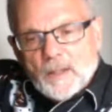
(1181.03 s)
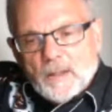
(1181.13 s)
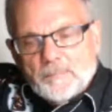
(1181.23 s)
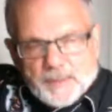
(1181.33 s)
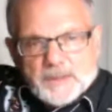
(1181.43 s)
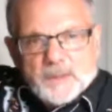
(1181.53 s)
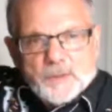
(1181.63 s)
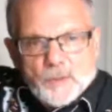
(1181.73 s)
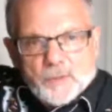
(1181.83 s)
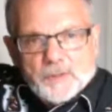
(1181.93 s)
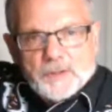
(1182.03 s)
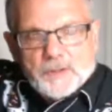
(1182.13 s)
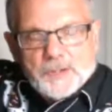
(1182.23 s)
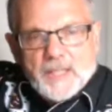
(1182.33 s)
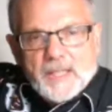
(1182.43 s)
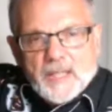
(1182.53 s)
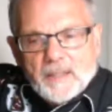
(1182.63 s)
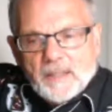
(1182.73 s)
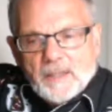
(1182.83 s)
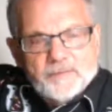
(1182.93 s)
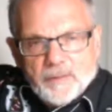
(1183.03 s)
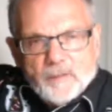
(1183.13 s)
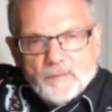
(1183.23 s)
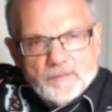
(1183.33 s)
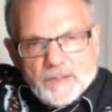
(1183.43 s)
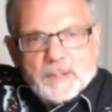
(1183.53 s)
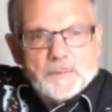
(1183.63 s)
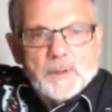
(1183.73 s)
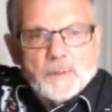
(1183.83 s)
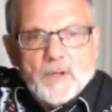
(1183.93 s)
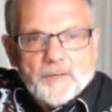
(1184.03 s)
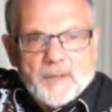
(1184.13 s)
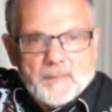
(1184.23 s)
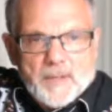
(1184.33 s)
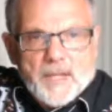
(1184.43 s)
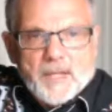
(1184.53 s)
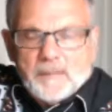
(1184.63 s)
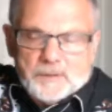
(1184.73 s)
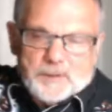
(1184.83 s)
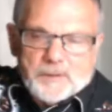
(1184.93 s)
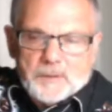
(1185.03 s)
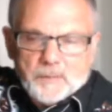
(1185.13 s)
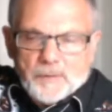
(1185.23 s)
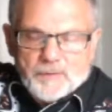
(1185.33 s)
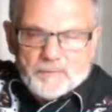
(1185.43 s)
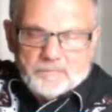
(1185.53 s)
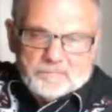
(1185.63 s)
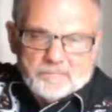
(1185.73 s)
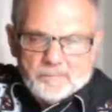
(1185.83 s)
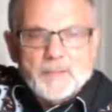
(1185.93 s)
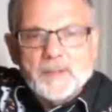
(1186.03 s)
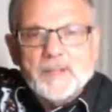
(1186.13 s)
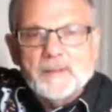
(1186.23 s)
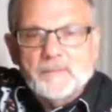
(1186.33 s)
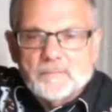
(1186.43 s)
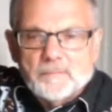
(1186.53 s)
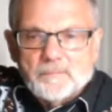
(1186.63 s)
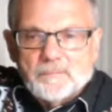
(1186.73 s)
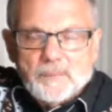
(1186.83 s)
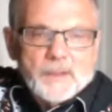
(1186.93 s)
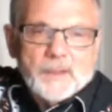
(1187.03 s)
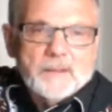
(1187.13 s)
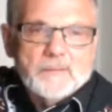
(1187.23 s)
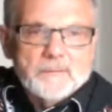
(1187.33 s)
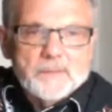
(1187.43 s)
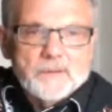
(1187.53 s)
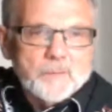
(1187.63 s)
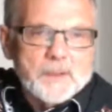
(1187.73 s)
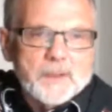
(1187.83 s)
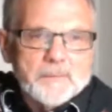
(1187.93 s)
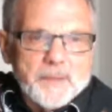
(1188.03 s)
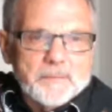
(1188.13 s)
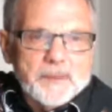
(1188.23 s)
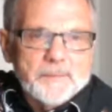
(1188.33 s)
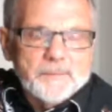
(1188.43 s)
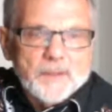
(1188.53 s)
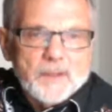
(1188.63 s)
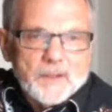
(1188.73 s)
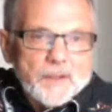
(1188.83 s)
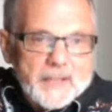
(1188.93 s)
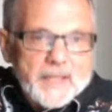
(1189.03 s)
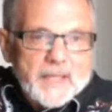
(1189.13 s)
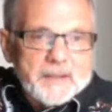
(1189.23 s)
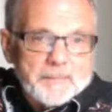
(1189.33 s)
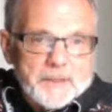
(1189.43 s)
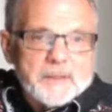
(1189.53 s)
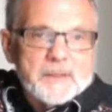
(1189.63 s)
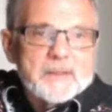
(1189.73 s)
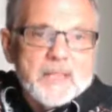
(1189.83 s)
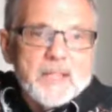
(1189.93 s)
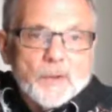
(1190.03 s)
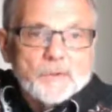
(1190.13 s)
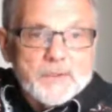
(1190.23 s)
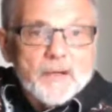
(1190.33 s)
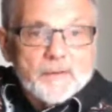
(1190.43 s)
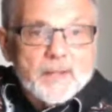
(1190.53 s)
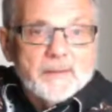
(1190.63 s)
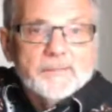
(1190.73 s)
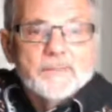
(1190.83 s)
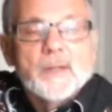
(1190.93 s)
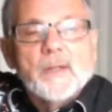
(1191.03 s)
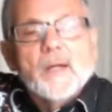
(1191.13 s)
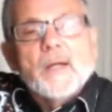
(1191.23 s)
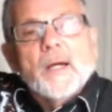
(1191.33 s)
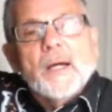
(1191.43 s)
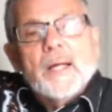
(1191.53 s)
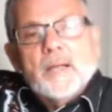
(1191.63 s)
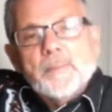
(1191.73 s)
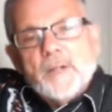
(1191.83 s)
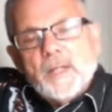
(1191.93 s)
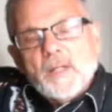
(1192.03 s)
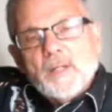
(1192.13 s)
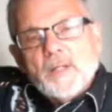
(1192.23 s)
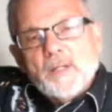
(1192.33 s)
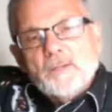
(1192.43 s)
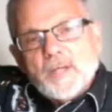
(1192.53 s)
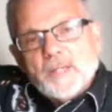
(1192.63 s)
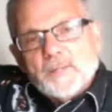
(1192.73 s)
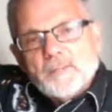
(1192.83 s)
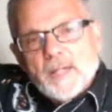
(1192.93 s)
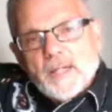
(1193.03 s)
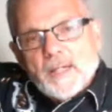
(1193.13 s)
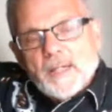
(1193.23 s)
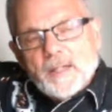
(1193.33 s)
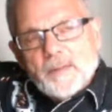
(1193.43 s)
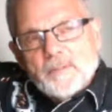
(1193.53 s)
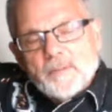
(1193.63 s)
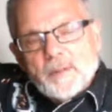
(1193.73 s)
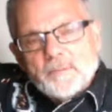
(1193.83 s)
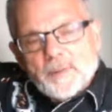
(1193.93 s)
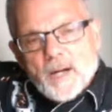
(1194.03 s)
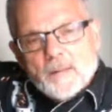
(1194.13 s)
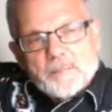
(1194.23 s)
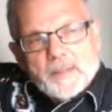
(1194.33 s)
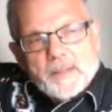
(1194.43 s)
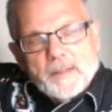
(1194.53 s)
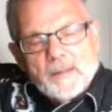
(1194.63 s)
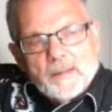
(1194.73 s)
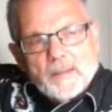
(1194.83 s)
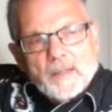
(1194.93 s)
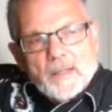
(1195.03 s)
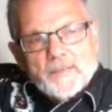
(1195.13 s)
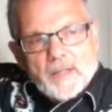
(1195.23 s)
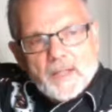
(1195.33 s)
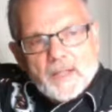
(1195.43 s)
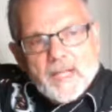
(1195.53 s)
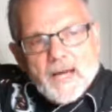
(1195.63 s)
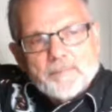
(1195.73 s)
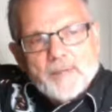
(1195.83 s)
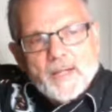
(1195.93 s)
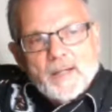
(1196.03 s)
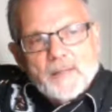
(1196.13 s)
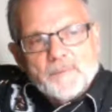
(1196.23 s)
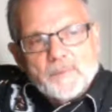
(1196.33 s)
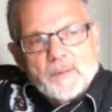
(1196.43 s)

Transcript: business owner in Shediac, and he's a reasonably wealthy man. I'm sure he's worth probably $1 million, $2 million maybe, looking at the business that he owns outright. Sure. And he tried to buy a property, I think in Capel,